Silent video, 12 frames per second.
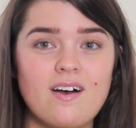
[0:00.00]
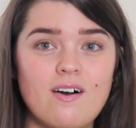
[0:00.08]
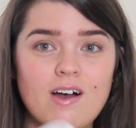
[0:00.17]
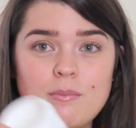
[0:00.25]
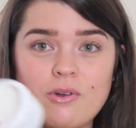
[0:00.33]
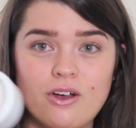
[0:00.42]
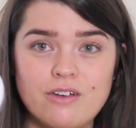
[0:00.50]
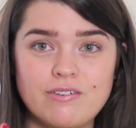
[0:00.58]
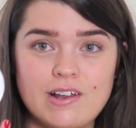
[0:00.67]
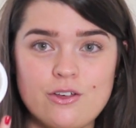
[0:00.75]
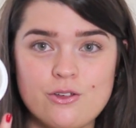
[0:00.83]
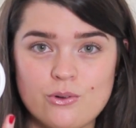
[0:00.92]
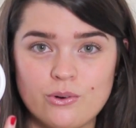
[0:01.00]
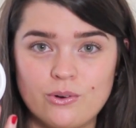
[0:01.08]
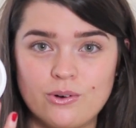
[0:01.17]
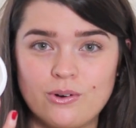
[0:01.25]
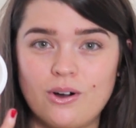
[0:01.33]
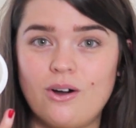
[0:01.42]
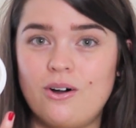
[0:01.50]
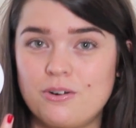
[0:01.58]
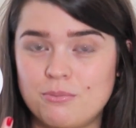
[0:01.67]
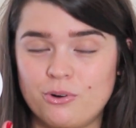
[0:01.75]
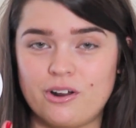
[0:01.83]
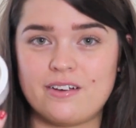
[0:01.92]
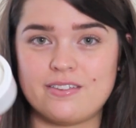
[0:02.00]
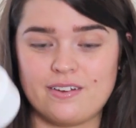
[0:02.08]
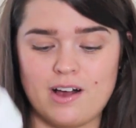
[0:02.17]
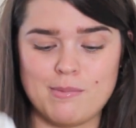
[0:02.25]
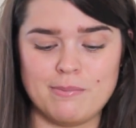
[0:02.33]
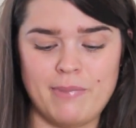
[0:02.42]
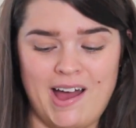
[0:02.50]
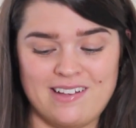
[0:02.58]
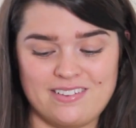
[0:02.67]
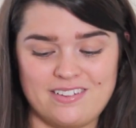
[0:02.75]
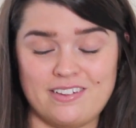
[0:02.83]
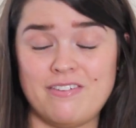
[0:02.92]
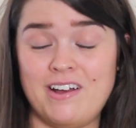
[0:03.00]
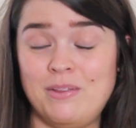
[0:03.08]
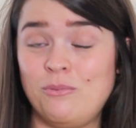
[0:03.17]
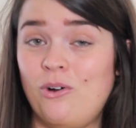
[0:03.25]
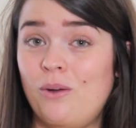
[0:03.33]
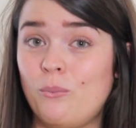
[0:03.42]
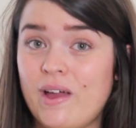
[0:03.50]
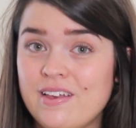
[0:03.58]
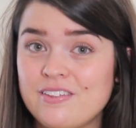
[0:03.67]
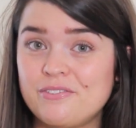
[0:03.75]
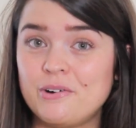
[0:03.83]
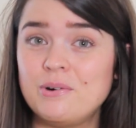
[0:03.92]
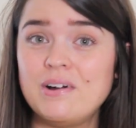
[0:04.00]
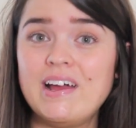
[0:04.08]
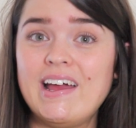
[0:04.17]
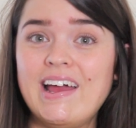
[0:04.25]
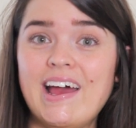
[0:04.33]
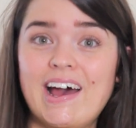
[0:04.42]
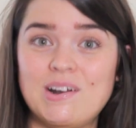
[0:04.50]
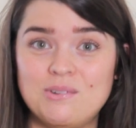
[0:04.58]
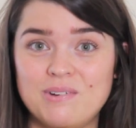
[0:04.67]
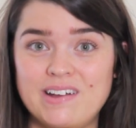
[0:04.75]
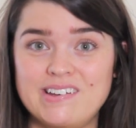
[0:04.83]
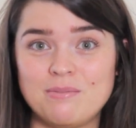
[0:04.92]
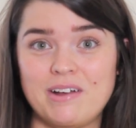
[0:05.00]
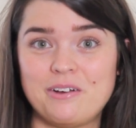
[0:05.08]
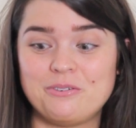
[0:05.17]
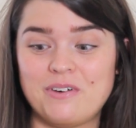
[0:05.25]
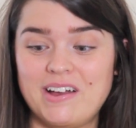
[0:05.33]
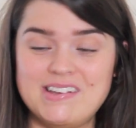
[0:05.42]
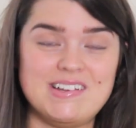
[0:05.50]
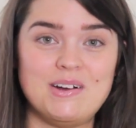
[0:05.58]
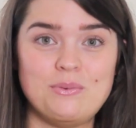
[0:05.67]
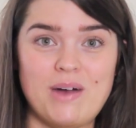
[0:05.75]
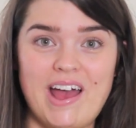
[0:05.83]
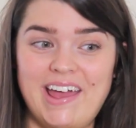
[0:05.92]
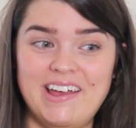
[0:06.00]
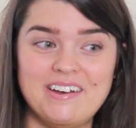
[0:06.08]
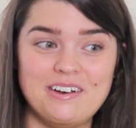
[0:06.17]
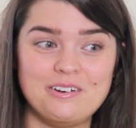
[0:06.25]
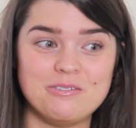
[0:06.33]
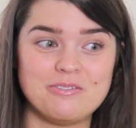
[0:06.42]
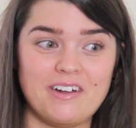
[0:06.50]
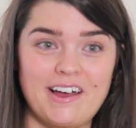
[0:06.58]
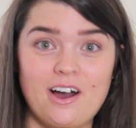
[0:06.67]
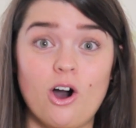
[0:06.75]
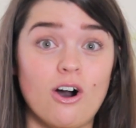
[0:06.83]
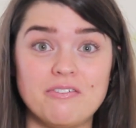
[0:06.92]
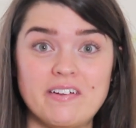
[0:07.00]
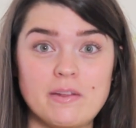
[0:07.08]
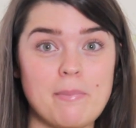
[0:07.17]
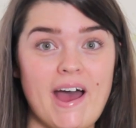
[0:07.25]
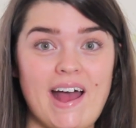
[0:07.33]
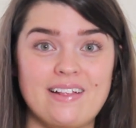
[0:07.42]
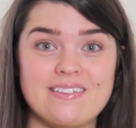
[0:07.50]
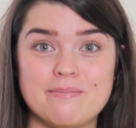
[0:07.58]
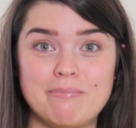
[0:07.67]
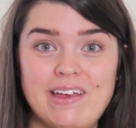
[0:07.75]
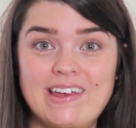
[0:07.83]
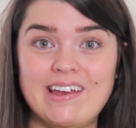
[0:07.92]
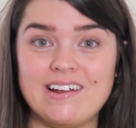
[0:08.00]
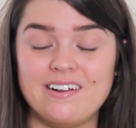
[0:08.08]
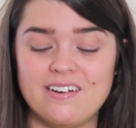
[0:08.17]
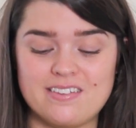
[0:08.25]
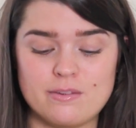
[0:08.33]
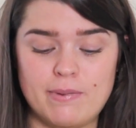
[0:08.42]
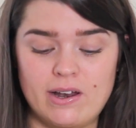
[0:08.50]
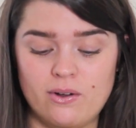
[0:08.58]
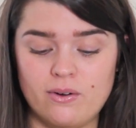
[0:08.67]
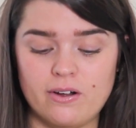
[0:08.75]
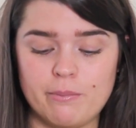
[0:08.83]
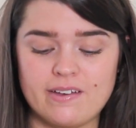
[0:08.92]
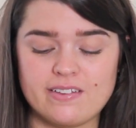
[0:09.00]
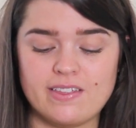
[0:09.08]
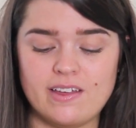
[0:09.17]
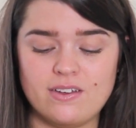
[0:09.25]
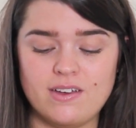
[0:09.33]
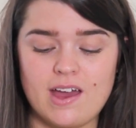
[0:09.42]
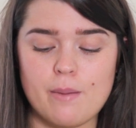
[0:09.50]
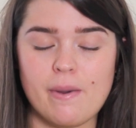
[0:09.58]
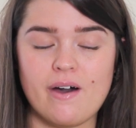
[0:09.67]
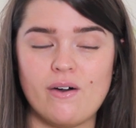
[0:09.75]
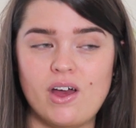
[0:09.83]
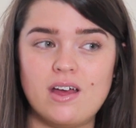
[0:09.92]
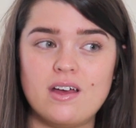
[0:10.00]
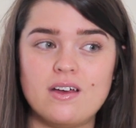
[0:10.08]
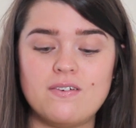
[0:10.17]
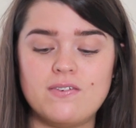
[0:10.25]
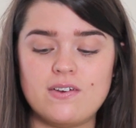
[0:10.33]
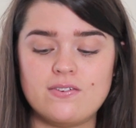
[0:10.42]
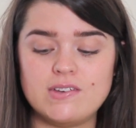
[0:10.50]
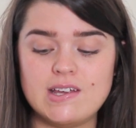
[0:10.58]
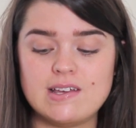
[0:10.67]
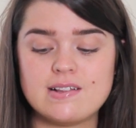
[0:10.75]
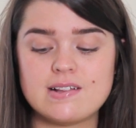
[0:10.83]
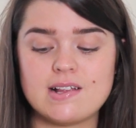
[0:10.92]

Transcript: I'm not overly sure on products that come in pads because I find them quite wasteful, and already I'm like finding a way of like halving the pads and making it last a bit longer, because I think you get about 50